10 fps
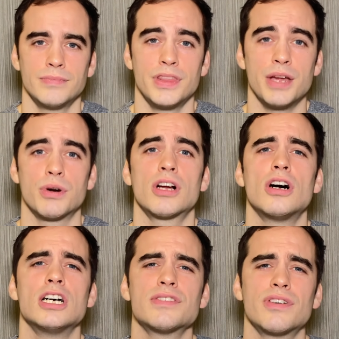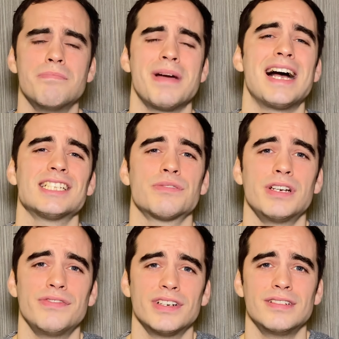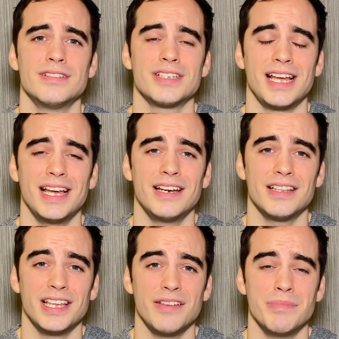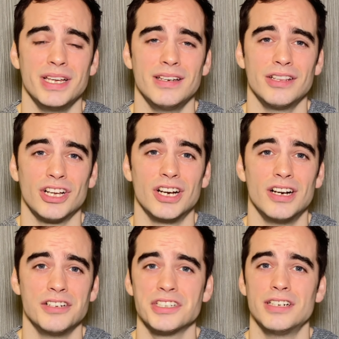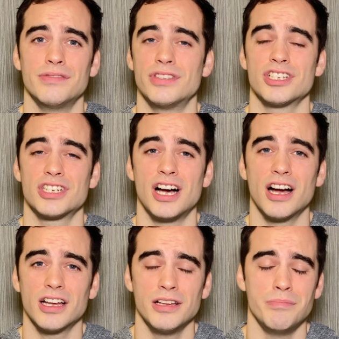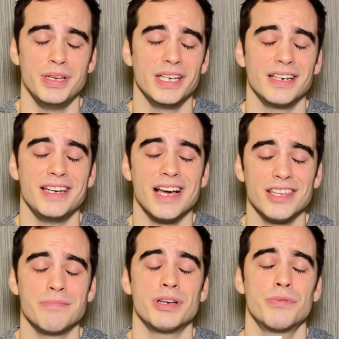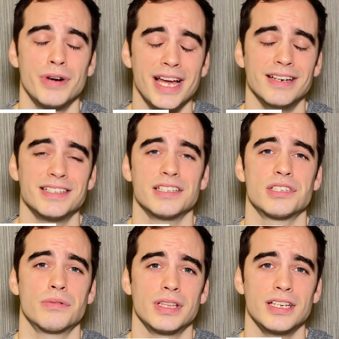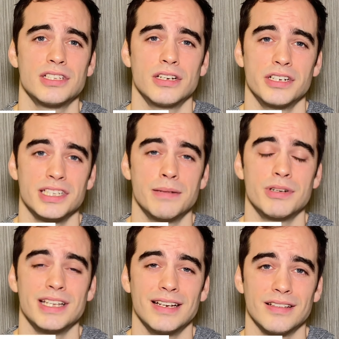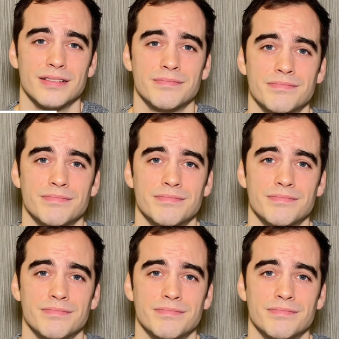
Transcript: They were a cause for mass refunds, and they've been the cause of the stock being nothing but red since the release on December 10th.